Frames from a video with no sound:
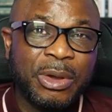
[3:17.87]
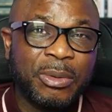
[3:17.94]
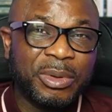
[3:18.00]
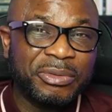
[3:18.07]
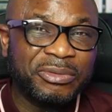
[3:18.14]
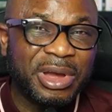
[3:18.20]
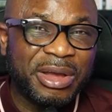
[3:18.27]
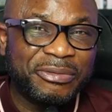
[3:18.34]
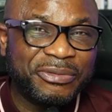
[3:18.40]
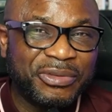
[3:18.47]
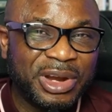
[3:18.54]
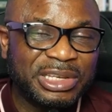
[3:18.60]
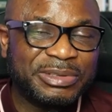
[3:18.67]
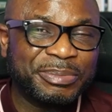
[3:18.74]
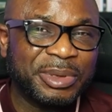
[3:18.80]
We even have
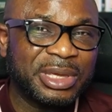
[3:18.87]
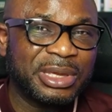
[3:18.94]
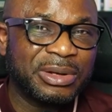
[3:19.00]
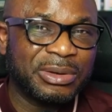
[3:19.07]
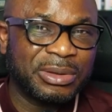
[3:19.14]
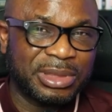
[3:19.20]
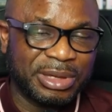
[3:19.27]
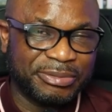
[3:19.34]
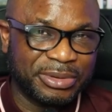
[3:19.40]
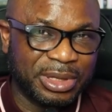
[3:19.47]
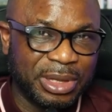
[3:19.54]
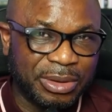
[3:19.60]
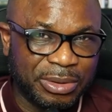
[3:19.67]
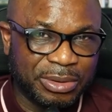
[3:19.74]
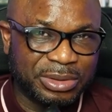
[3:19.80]
French-speaking North
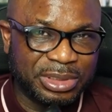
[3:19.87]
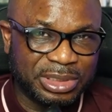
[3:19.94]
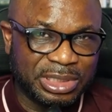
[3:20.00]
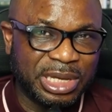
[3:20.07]
African countries.